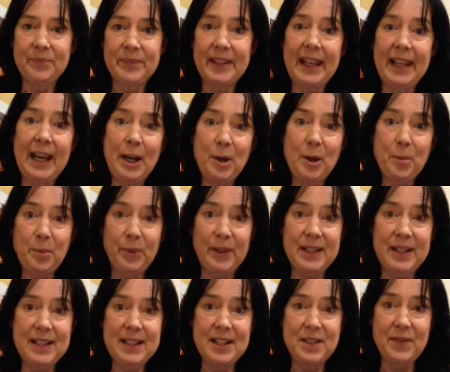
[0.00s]
Cow
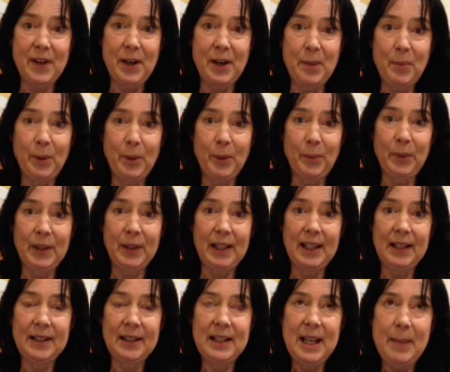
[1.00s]
print is very
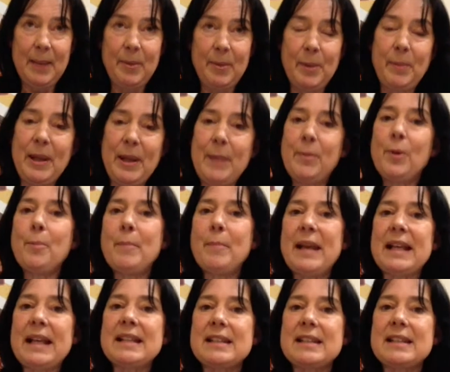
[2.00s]
popular, but people
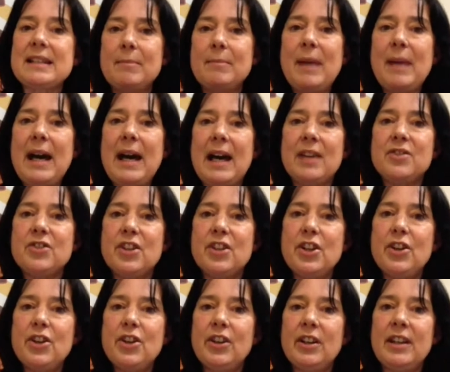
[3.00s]
mix and match. So
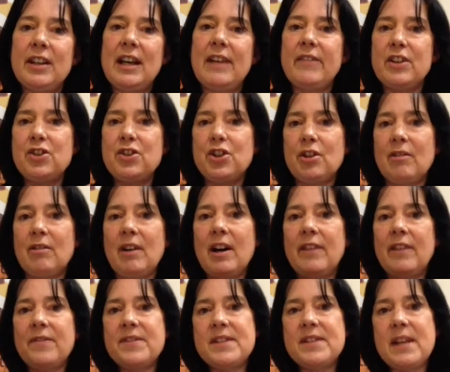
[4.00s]
you can have a
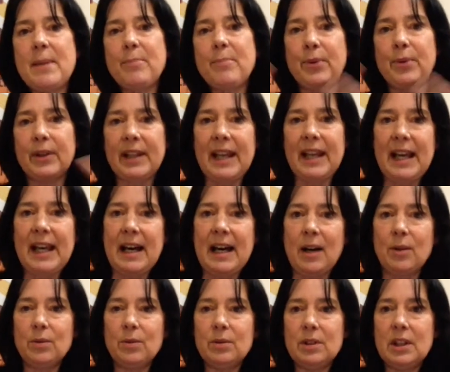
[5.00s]
giraffe, zebra,
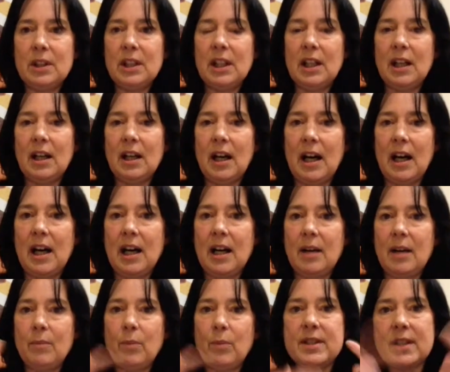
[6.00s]
cow
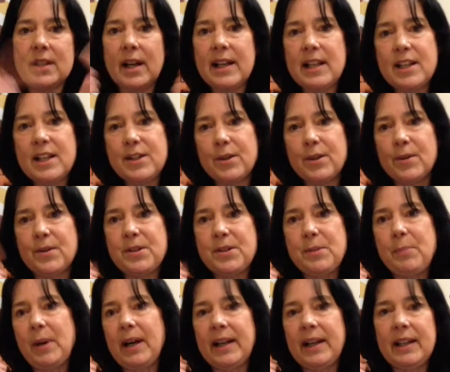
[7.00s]
with dinosaur
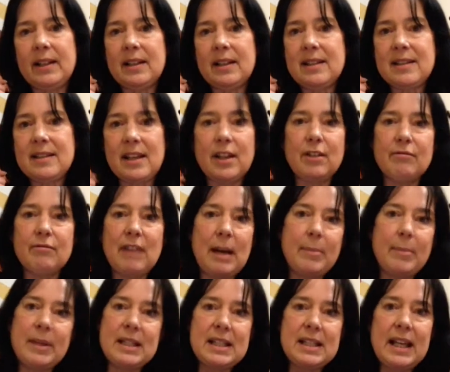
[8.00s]
spikes and a
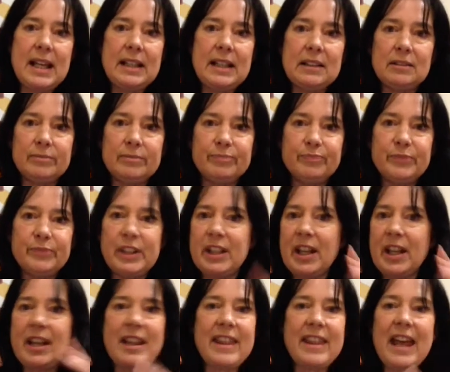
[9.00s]
rabbit tail. You
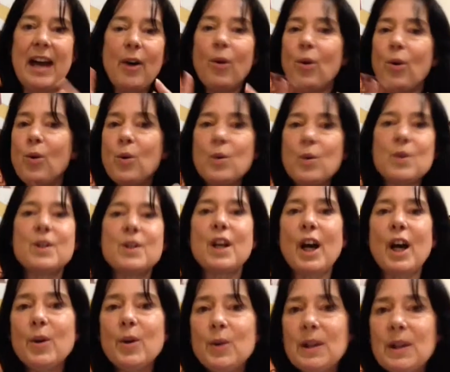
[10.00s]
know, they're all
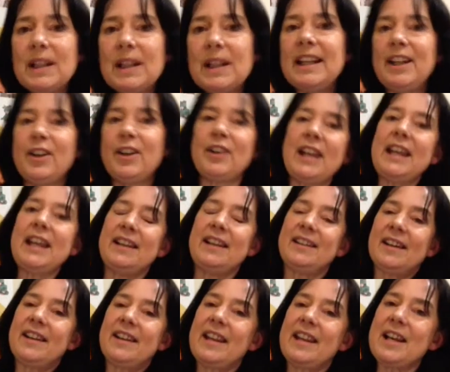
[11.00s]
totally
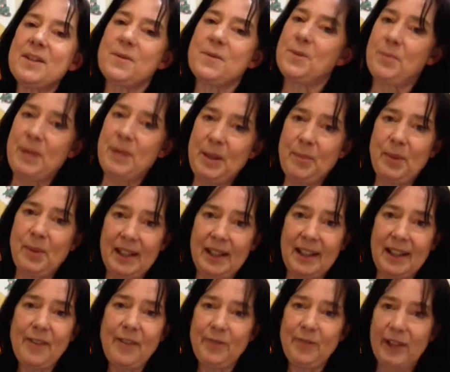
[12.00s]
unique, and that's what people are
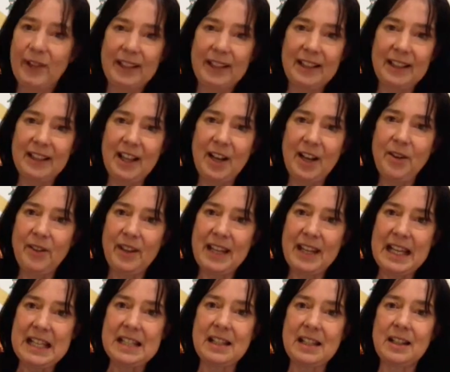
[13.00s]
loving. You know, that
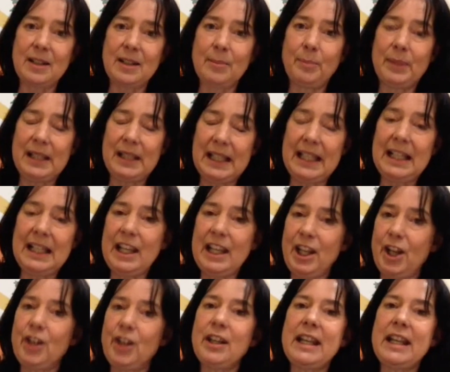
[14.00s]
it's a completely
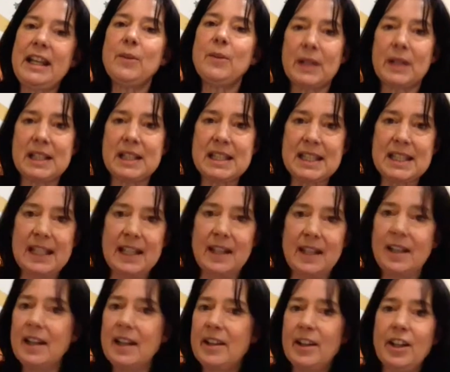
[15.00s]
unique onesie
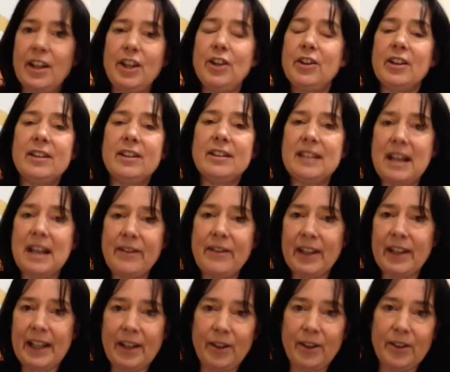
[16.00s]
that you could never
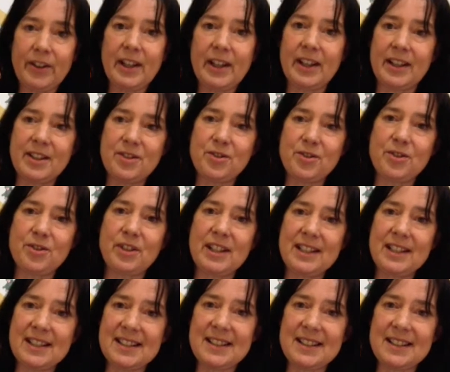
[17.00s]
get on the high street.